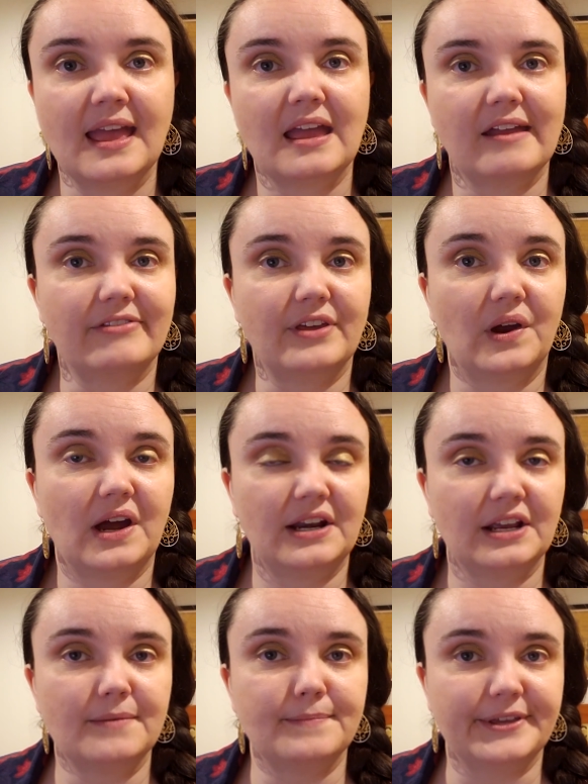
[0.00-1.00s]
If they're on a
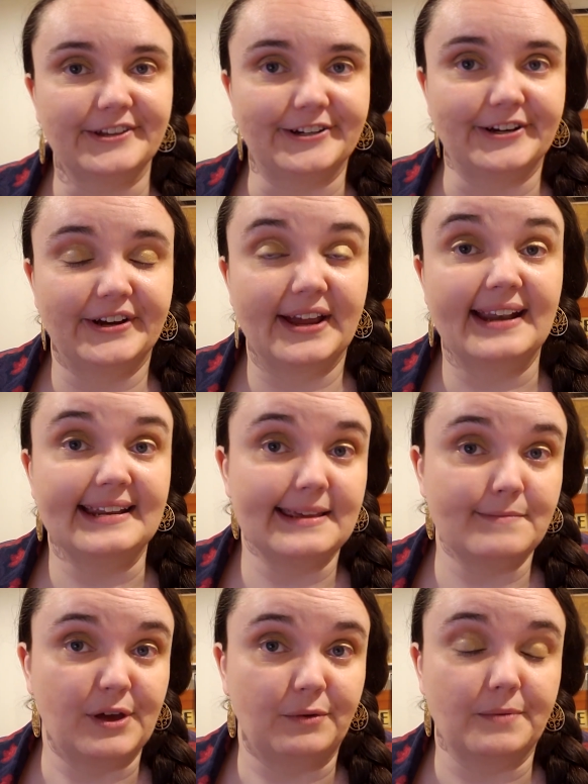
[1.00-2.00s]
computer, an
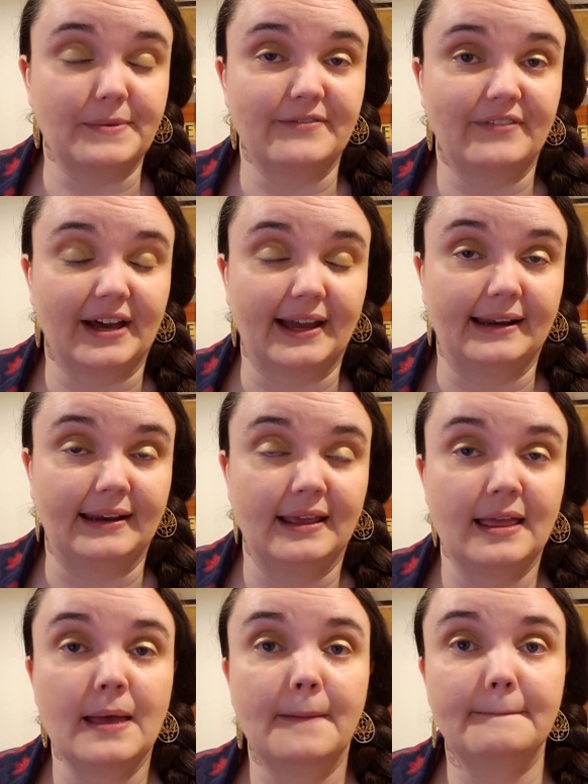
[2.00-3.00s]
email will be fine.
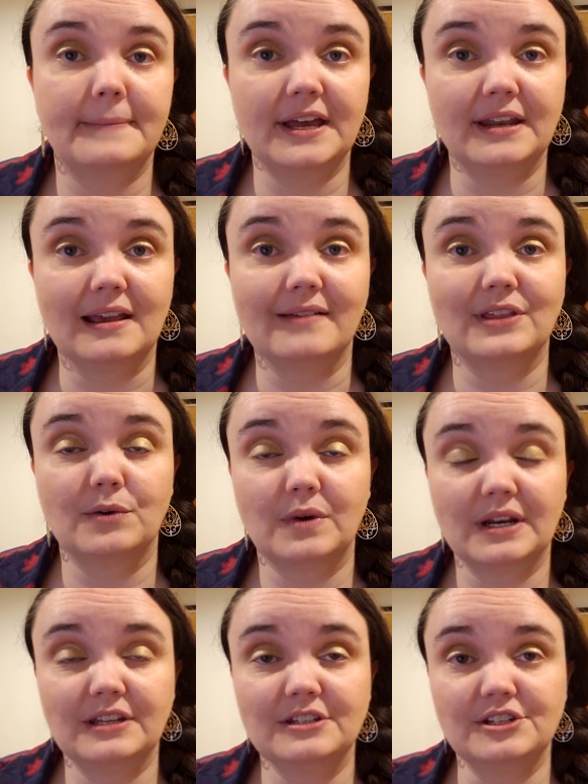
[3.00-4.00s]
But if they're
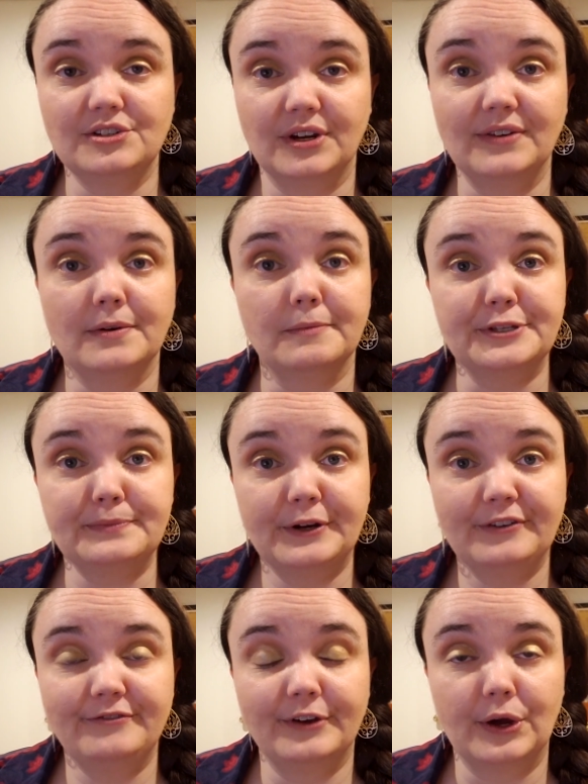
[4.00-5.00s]
wanting to join from a
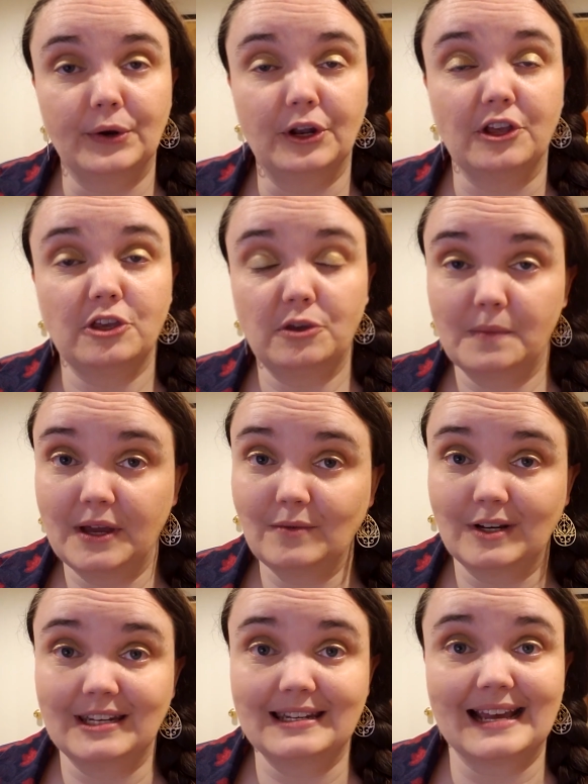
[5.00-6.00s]
smartphone, you might want
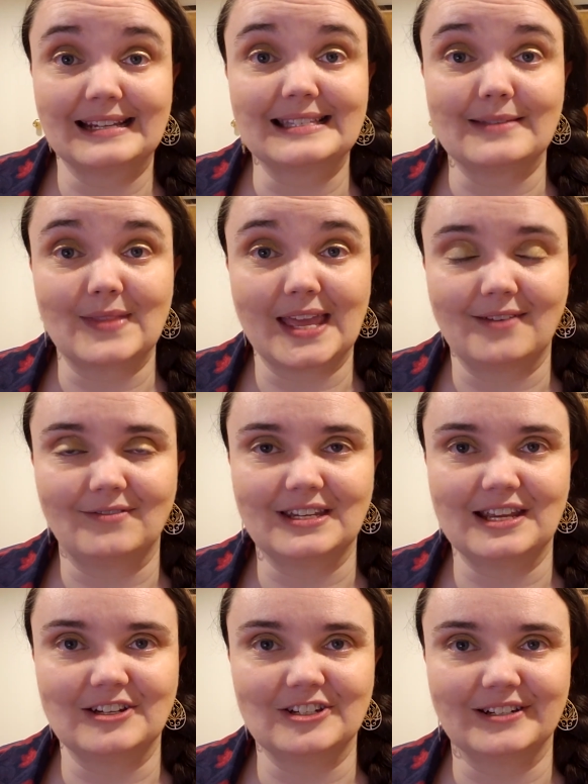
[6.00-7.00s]
to text them the
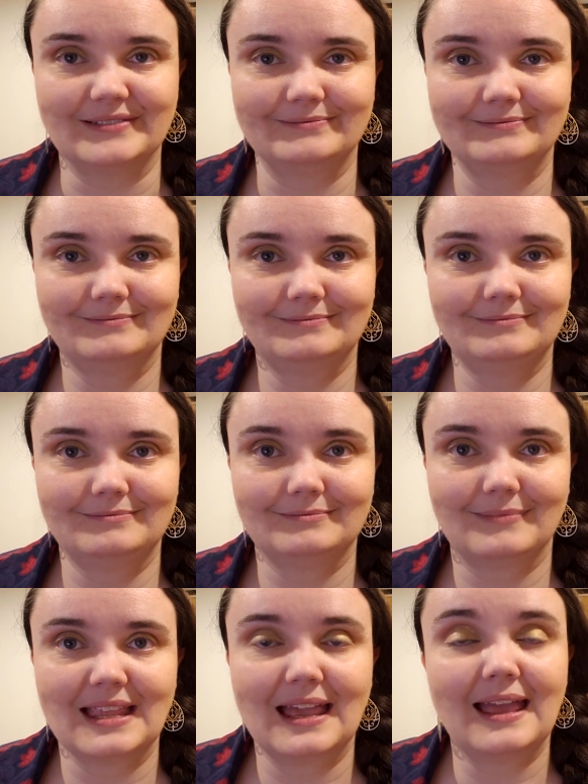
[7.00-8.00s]
invitation.
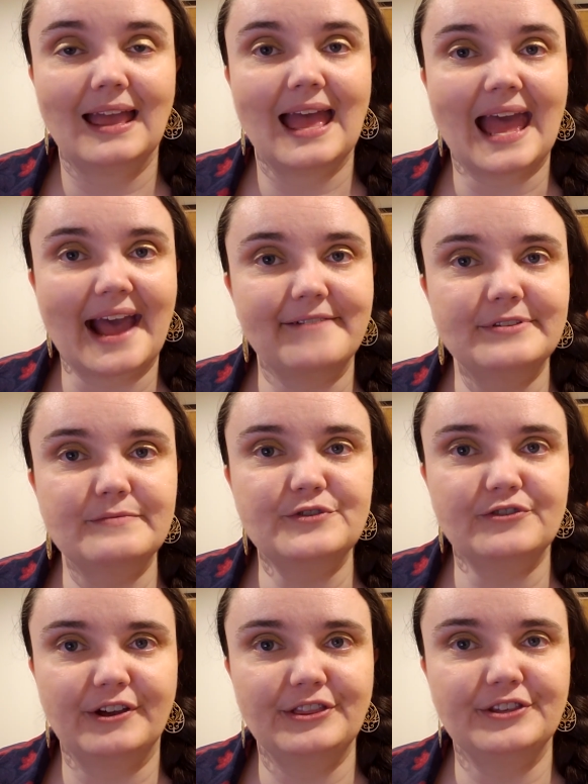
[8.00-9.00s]
Have them
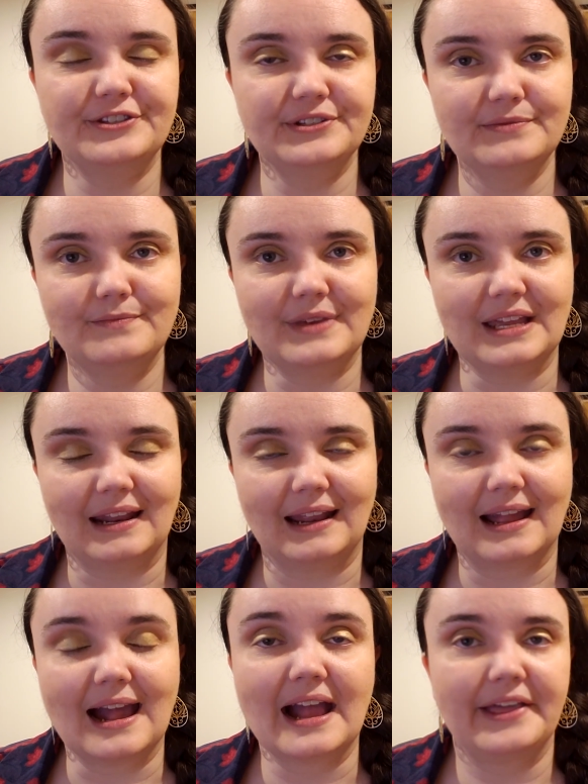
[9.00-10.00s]
join the Zoom meeting
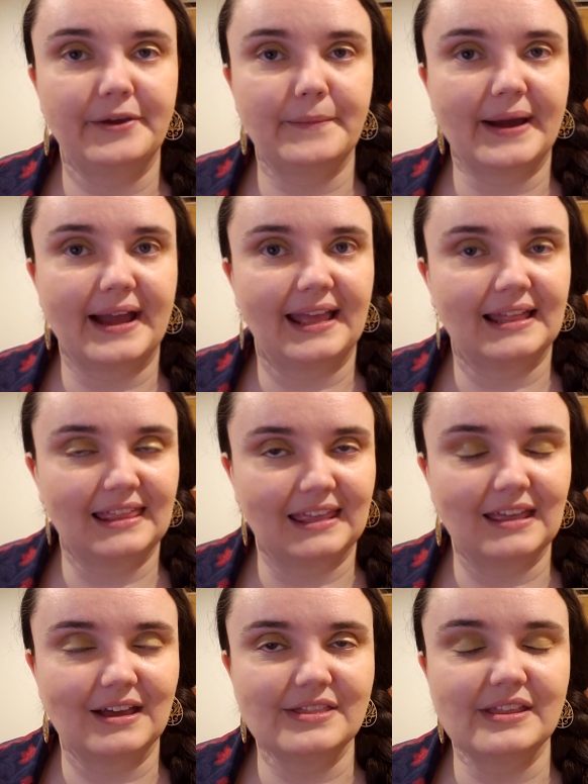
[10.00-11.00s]
either by
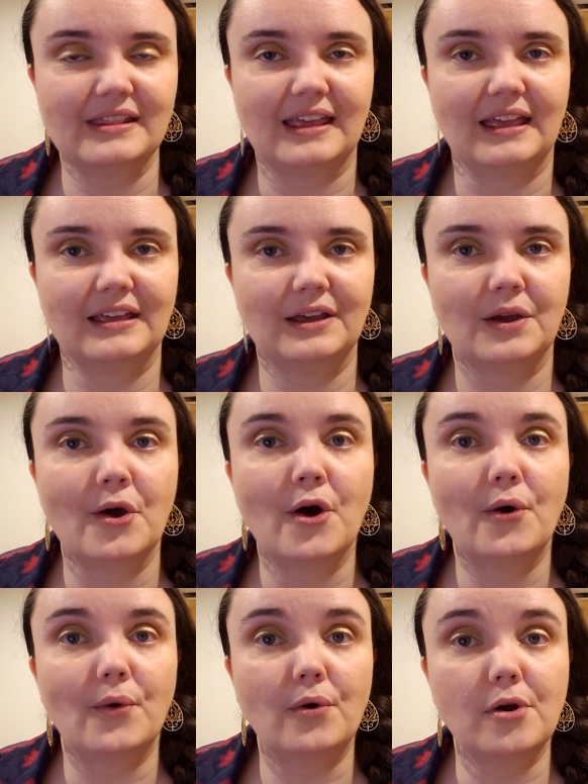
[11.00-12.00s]
clicking on the link
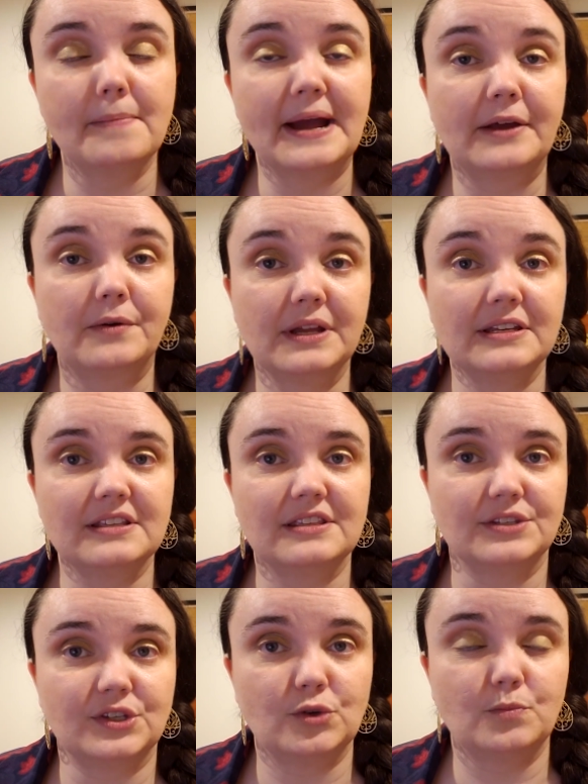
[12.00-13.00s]
or by going to the
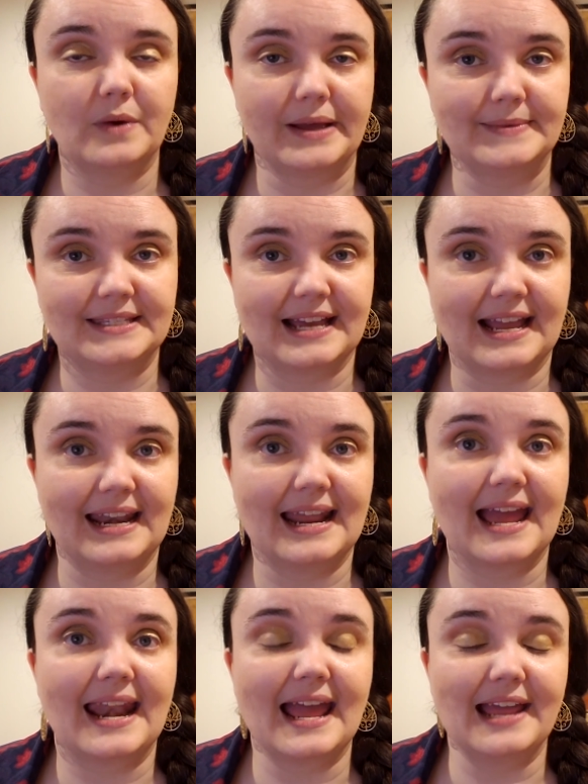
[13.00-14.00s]
Zoom website
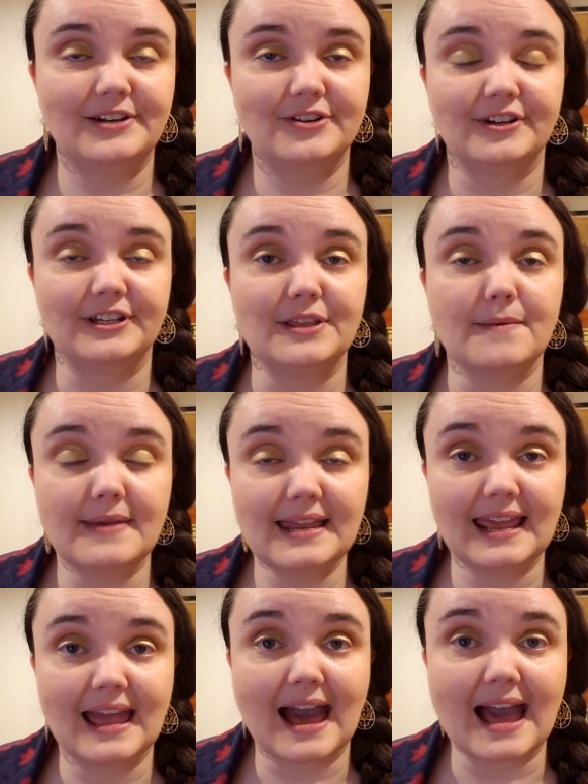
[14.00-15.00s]
and entering the
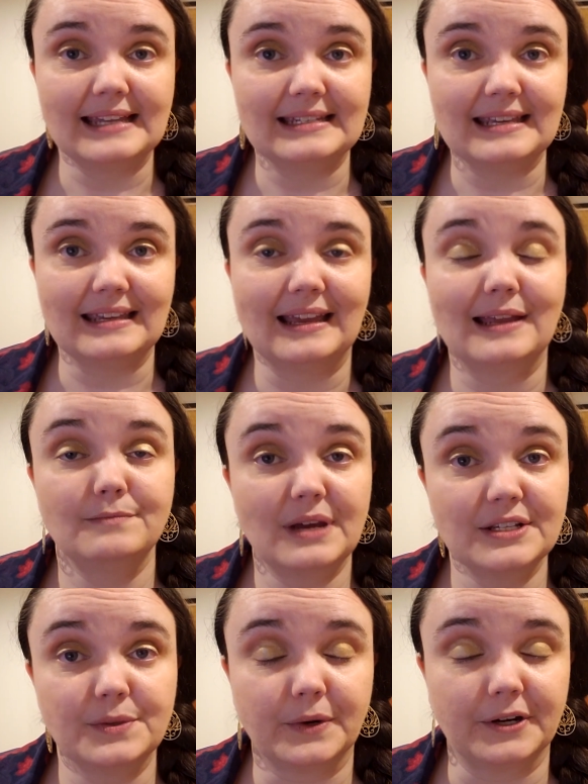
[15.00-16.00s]
meeting ID and
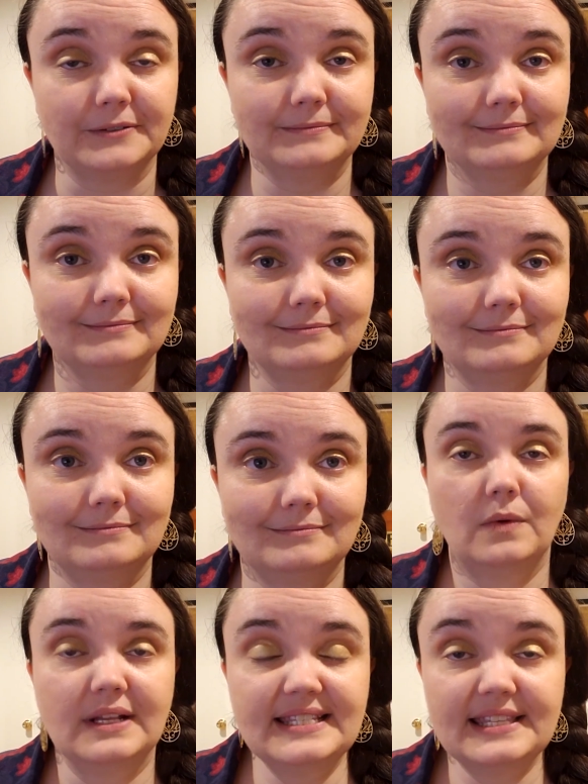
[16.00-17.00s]
password.
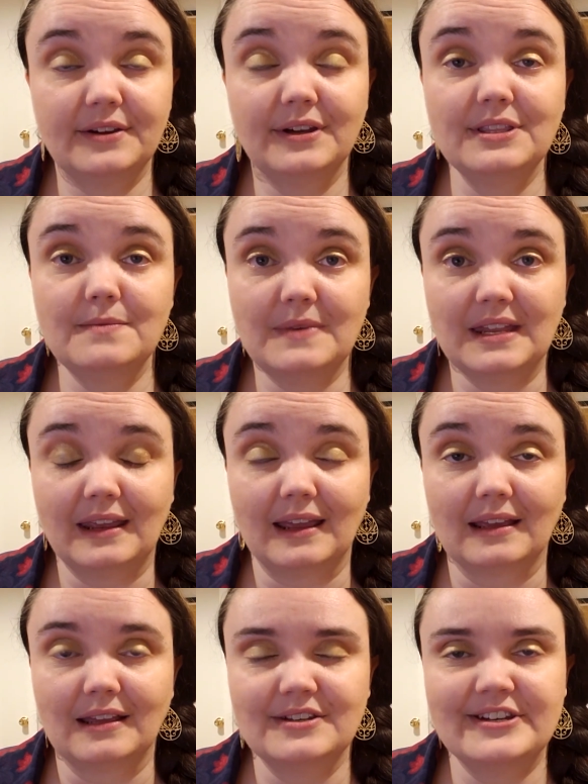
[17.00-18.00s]
Once they're in the
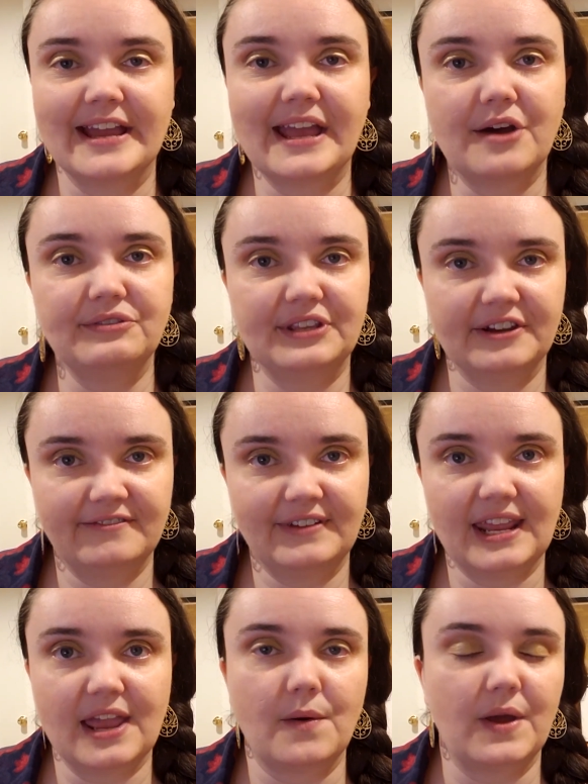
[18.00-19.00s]
meeting, check out their
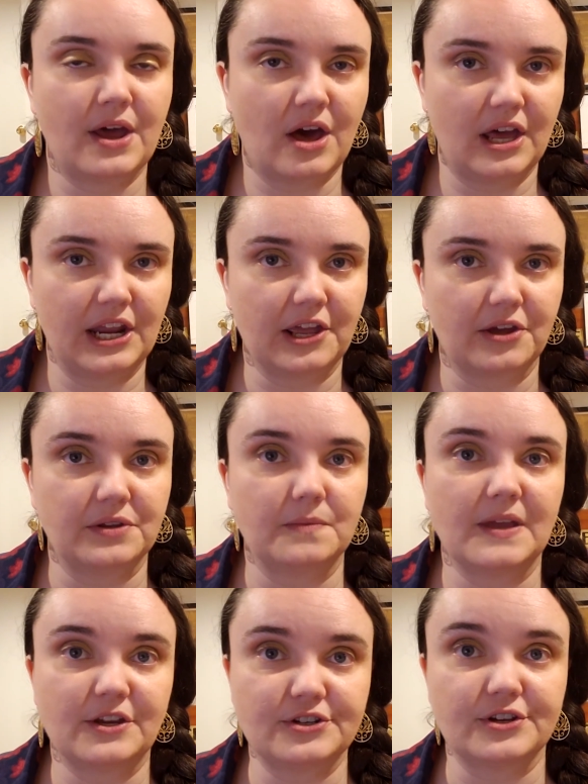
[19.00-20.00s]
video and audio to
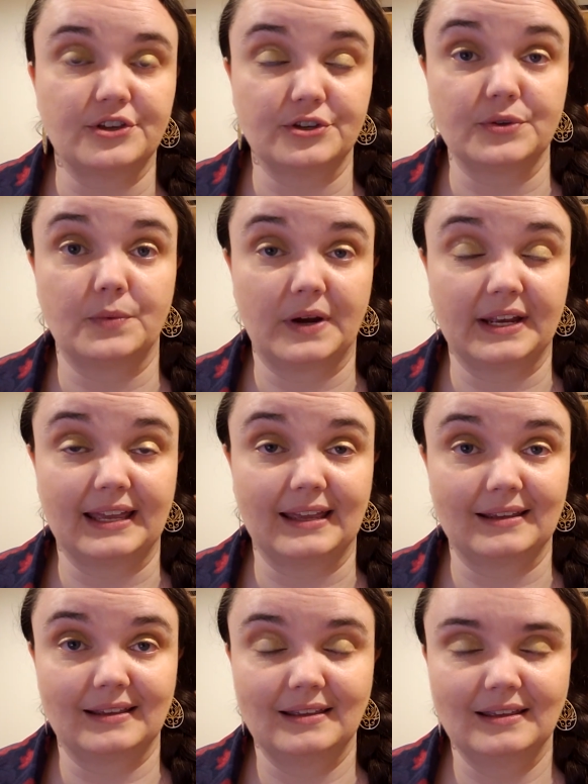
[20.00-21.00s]
make sure those are working.